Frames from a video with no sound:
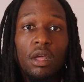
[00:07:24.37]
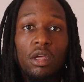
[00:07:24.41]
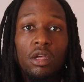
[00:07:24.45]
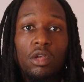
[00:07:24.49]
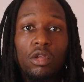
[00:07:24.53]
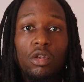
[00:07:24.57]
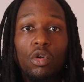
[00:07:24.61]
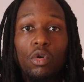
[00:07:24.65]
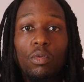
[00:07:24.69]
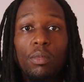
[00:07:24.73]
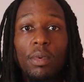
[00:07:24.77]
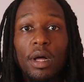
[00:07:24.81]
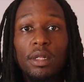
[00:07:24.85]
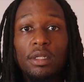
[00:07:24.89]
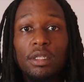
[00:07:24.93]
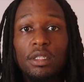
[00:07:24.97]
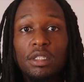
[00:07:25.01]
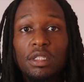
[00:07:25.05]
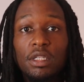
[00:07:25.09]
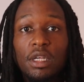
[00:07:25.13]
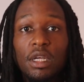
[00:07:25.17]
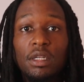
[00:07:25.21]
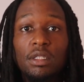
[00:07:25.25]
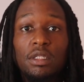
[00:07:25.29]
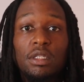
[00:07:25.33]
You know, but at the
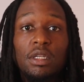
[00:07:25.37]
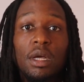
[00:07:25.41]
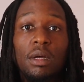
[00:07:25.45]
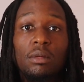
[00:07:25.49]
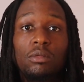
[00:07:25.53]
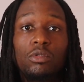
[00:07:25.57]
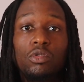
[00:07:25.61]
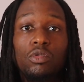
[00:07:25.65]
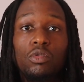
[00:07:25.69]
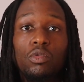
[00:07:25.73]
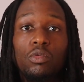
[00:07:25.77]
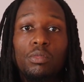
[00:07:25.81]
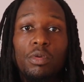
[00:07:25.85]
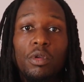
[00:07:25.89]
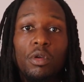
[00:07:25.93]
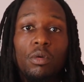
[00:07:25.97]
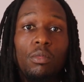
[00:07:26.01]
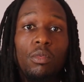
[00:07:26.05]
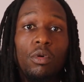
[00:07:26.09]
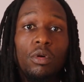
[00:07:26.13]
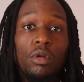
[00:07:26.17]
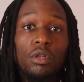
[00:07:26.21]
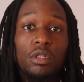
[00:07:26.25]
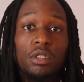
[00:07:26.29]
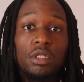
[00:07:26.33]
same time too, people
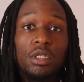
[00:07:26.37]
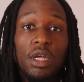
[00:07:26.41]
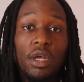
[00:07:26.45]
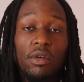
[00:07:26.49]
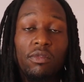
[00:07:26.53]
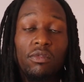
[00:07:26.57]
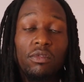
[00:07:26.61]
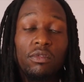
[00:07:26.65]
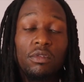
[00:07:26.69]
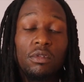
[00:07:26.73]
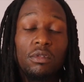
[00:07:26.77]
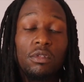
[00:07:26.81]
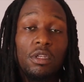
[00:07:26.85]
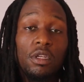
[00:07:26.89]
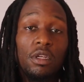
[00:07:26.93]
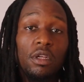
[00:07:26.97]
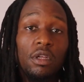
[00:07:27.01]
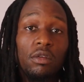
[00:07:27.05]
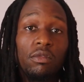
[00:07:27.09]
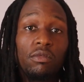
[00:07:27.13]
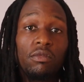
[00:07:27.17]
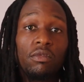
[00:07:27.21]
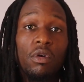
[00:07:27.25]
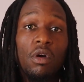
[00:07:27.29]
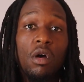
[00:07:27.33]
born on the
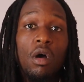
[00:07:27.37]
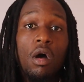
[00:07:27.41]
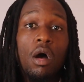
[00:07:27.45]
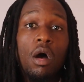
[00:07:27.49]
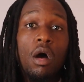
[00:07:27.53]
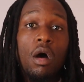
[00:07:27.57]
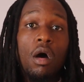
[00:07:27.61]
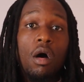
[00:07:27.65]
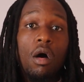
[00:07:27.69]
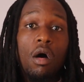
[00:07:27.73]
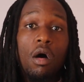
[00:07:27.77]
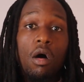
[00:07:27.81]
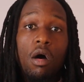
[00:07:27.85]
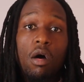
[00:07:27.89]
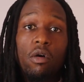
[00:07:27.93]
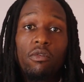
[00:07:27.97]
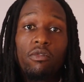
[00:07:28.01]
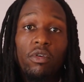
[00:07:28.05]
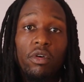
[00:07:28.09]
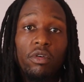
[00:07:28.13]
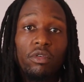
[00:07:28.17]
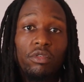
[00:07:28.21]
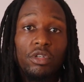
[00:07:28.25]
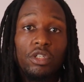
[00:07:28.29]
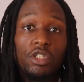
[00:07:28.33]
17th are
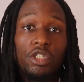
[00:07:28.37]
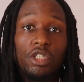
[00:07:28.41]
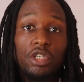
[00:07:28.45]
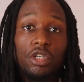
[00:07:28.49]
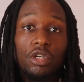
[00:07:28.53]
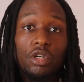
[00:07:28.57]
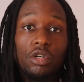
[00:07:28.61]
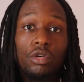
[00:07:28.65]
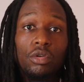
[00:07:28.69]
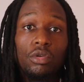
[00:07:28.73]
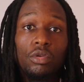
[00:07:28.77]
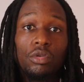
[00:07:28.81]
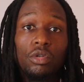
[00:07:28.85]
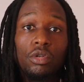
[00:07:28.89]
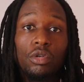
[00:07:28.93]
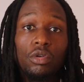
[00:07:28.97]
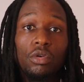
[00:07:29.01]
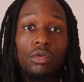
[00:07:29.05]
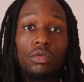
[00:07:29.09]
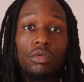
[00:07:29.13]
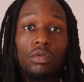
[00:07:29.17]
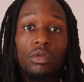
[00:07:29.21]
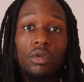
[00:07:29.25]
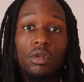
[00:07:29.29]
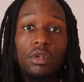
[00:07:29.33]
very chill, you
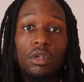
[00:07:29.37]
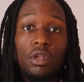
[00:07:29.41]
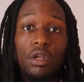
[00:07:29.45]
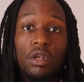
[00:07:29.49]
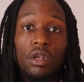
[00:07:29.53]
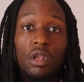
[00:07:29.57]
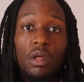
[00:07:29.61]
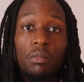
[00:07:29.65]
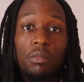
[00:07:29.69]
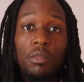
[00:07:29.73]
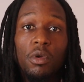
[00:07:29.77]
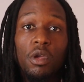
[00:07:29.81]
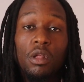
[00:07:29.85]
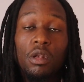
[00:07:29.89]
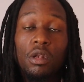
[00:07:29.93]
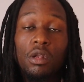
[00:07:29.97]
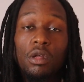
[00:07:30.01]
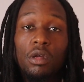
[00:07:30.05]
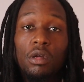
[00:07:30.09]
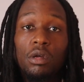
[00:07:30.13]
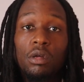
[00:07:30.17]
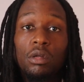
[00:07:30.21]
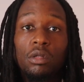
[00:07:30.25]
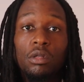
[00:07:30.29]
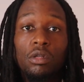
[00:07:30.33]
know, in their
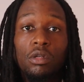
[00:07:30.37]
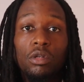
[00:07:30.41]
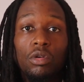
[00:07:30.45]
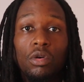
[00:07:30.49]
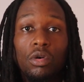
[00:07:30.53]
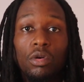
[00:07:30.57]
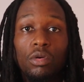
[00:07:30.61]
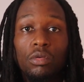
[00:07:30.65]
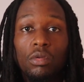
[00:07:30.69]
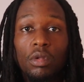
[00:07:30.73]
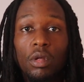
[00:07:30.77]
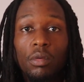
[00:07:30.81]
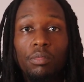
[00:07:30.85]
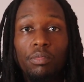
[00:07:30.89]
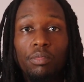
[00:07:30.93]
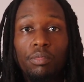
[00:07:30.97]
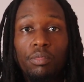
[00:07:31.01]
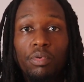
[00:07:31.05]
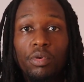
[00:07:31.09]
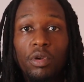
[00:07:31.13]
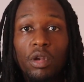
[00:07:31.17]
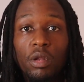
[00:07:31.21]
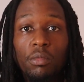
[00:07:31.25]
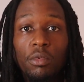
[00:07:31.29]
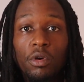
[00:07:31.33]
demeanor. You know, they
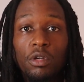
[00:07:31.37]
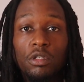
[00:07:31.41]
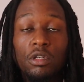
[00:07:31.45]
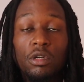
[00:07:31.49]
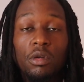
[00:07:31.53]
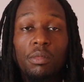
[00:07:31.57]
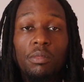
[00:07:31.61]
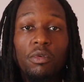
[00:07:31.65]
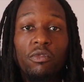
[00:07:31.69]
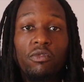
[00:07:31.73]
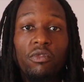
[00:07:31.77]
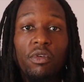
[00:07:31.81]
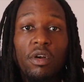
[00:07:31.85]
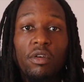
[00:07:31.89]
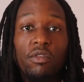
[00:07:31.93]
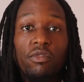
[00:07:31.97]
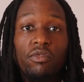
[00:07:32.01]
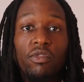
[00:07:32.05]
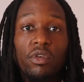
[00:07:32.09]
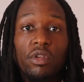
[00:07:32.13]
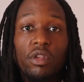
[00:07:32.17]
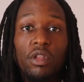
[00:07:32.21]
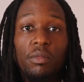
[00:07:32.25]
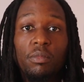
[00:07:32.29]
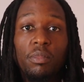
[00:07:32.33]
pretty much could be very
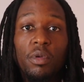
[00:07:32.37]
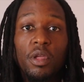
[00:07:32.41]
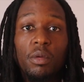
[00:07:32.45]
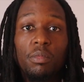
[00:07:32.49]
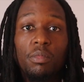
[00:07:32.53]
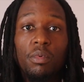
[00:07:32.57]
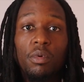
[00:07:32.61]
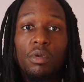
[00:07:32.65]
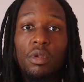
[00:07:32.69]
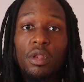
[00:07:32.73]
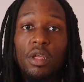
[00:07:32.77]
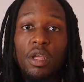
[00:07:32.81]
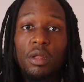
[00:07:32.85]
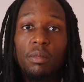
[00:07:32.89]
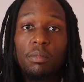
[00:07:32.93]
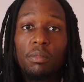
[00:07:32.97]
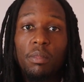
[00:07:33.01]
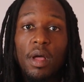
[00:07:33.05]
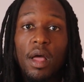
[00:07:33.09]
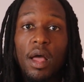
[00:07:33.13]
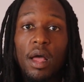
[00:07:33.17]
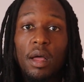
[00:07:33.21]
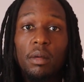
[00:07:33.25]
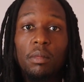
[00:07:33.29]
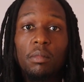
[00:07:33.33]
friendly people, laid
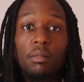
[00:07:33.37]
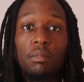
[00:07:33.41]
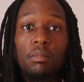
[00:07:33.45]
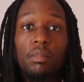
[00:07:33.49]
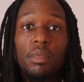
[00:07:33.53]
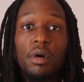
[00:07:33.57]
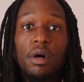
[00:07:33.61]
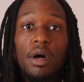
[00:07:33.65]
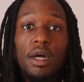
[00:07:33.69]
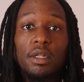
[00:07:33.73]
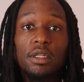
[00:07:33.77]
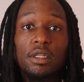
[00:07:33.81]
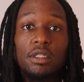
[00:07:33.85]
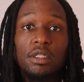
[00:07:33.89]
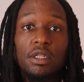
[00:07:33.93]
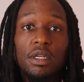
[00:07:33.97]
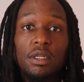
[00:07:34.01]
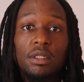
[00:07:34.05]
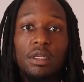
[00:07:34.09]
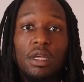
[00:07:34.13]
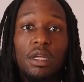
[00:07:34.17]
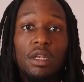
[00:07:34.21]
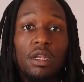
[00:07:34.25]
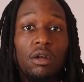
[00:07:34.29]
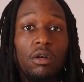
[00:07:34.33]
back, but at the same
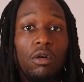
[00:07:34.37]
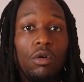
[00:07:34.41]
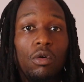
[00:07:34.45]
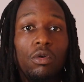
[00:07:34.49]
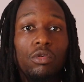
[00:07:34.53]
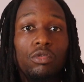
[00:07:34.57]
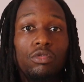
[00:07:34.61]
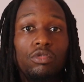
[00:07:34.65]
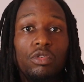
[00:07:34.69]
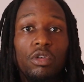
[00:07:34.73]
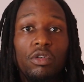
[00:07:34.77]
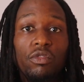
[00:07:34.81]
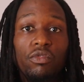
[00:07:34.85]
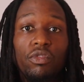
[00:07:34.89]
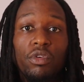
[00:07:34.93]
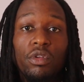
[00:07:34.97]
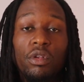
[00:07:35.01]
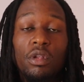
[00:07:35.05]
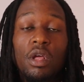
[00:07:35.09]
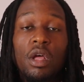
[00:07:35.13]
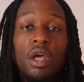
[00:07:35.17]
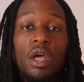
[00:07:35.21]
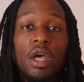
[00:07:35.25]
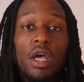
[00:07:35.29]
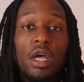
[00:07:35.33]
time, they're goal driven.
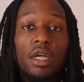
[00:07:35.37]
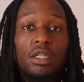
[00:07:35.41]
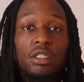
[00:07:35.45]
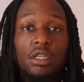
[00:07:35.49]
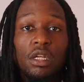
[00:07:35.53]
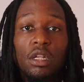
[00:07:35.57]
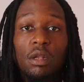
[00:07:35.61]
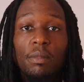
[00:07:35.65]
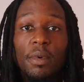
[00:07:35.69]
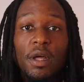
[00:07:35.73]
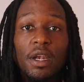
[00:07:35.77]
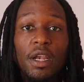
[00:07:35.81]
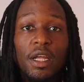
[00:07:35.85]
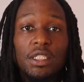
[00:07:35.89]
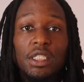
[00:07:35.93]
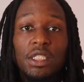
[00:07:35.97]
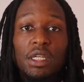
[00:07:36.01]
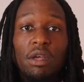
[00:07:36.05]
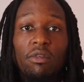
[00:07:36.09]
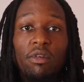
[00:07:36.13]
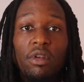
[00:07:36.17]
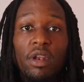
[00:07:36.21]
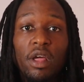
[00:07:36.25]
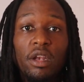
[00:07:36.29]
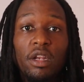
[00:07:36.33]
And something about that
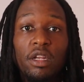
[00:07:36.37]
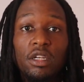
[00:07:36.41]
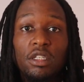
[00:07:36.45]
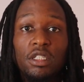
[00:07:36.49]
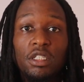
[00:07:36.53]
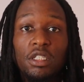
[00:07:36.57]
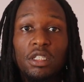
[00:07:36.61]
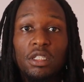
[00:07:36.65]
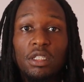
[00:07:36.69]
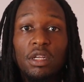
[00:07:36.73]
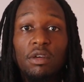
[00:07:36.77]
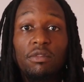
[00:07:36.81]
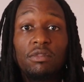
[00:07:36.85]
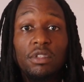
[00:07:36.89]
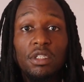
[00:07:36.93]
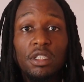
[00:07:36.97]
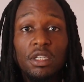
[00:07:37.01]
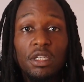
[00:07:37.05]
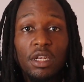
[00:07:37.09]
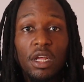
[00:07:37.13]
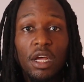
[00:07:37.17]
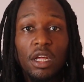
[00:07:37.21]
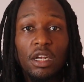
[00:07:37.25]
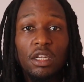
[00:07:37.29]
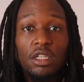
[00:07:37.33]

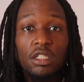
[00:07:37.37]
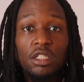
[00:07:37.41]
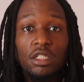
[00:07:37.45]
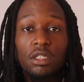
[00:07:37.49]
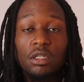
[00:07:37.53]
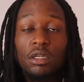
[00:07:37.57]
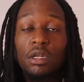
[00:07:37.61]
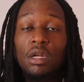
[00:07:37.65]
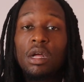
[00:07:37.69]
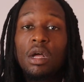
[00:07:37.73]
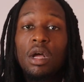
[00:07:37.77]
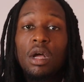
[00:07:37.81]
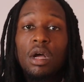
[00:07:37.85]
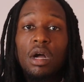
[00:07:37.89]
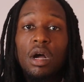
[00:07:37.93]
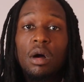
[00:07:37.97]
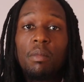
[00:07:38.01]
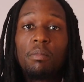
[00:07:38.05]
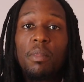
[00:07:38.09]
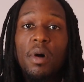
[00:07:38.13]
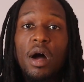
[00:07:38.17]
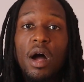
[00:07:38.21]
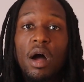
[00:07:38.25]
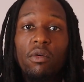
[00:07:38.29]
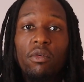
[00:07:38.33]
17 energy
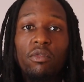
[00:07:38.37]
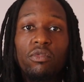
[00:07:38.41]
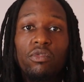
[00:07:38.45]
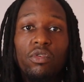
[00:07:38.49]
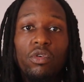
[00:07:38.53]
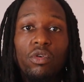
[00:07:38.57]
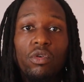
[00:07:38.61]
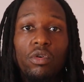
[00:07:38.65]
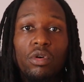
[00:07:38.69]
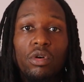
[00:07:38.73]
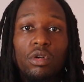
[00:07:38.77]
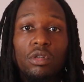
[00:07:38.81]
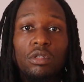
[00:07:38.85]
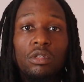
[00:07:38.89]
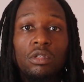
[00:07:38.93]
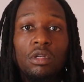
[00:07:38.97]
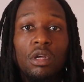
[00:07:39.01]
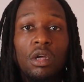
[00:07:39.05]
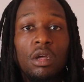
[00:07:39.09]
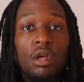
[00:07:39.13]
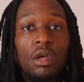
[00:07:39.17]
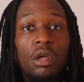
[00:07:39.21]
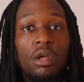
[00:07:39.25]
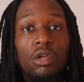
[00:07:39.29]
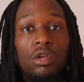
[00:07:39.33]
combined with yours,
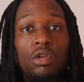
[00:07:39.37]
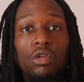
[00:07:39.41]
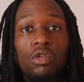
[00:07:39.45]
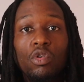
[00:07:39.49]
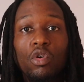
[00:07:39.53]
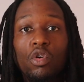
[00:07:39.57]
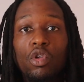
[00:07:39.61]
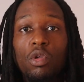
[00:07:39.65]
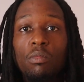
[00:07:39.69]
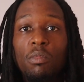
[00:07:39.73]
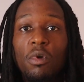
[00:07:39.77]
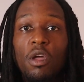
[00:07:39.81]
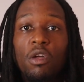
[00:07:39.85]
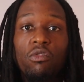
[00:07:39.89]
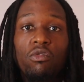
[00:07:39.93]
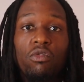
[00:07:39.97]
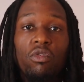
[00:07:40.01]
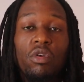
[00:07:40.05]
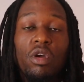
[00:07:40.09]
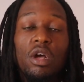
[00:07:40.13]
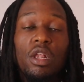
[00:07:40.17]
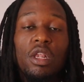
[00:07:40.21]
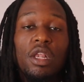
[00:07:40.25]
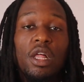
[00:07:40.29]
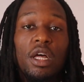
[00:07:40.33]
you know, you may
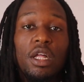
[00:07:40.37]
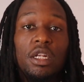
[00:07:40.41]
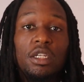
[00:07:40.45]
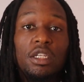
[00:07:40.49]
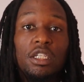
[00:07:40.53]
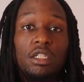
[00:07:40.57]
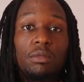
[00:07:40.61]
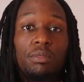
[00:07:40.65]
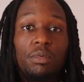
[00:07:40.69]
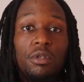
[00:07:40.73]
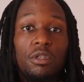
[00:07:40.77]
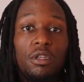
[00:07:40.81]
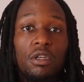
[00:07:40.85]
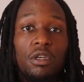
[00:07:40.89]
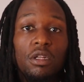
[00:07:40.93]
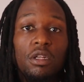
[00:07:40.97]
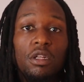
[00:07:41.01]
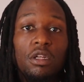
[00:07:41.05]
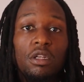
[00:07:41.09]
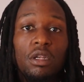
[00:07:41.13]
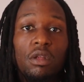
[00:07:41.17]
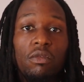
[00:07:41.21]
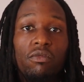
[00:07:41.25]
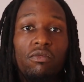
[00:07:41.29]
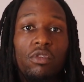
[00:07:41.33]
realize this particular
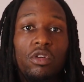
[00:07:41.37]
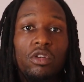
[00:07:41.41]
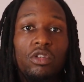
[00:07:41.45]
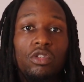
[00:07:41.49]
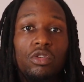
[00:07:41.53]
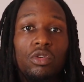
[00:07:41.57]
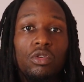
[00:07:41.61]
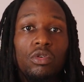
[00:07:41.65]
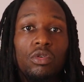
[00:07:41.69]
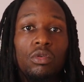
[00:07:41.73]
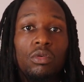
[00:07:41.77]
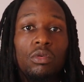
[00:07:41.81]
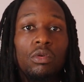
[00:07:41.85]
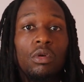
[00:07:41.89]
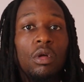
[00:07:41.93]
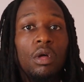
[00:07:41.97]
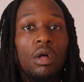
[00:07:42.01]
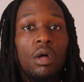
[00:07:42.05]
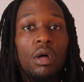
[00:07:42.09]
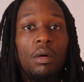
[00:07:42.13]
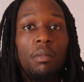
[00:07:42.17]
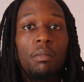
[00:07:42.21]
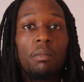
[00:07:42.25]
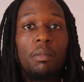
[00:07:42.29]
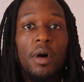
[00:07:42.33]
individual
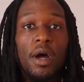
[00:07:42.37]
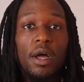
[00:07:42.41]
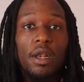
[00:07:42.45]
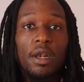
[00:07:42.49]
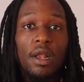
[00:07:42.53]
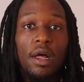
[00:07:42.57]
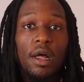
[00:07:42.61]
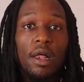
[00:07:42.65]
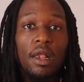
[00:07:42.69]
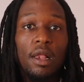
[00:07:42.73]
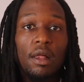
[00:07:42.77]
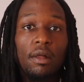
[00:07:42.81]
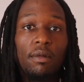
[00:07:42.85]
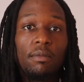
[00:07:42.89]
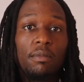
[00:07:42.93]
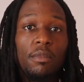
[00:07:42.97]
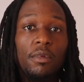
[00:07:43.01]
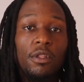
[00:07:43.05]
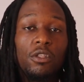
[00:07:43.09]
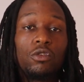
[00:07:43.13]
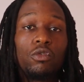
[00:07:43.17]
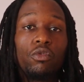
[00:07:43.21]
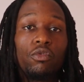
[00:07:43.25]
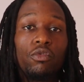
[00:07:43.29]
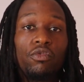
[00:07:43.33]
might not be
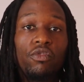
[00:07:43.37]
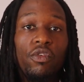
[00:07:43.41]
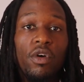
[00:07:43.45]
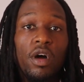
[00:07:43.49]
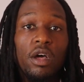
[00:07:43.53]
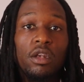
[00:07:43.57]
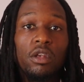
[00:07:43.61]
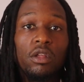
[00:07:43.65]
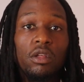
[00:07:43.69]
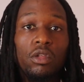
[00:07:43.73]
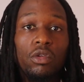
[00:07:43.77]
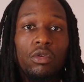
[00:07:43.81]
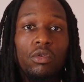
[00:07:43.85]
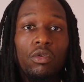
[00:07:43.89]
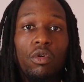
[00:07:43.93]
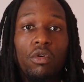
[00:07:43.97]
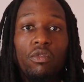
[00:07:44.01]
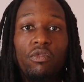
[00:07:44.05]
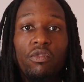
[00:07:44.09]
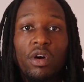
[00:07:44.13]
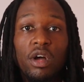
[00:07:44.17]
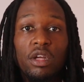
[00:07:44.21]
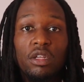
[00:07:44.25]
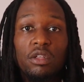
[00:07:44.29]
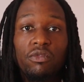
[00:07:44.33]
too fond of you, or
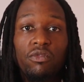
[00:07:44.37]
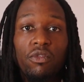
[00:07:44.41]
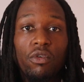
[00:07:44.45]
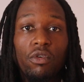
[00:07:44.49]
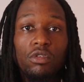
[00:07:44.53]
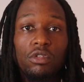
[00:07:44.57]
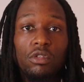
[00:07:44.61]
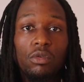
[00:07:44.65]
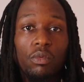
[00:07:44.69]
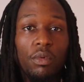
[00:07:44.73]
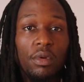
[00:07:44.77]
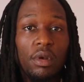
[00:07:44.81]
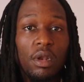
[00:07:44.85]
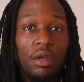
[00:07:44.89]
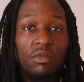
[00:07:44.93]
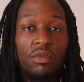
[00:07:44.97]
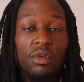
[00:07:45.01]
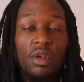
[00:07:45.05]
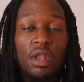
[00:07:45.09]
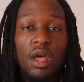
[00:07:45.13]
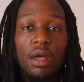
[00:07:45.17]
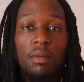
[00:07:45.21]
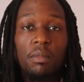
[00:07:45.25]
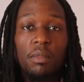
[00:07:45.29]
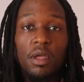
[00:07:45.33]
vice versa, whatever
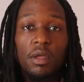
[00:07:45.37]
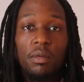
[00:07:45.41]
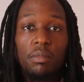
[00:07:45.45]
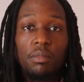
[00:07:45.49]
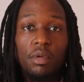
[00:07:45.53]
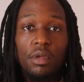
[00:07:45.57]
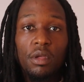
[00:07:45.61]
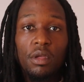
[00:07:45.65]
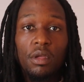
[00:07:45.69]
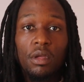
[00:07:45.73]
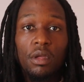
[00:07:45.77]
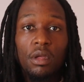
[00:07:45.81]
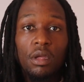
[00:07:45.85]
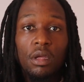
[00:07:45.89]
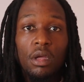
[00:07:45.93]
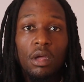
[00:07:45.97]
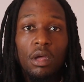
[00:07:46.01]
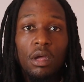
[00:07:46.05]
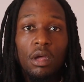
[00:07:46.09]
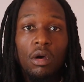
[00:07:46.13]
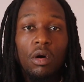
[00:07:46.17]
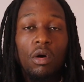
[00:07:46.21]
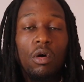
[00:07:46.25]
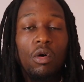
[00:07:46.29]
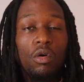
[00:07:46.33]
that may be,
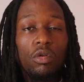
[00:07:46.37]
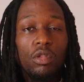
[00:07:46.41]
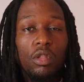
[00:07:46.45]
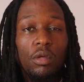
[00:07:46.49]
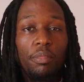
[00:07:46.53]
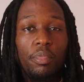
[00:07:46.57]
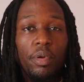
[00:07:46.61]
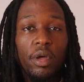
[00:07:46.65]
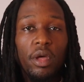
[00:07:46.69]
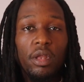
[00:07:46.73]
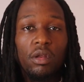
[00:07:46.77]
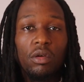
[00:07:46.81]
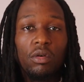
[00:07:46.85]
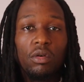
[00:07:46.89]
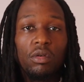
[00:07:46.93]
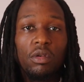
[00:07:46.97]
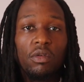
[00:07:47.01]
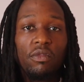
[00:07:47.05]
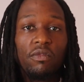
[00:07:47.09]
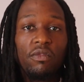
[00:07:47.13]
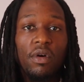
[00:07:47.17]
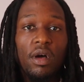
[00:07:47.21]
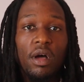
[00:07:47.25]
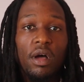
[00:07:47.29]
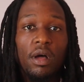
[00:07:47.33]
all depending on the
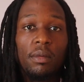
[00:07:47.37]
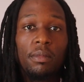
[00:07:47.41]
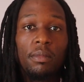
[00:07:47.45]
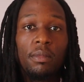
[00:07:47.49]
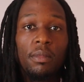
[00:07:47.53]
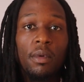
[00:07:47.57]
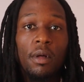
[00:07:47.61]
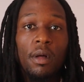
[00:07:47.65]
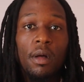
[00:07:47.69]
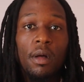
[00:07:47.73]
vibe.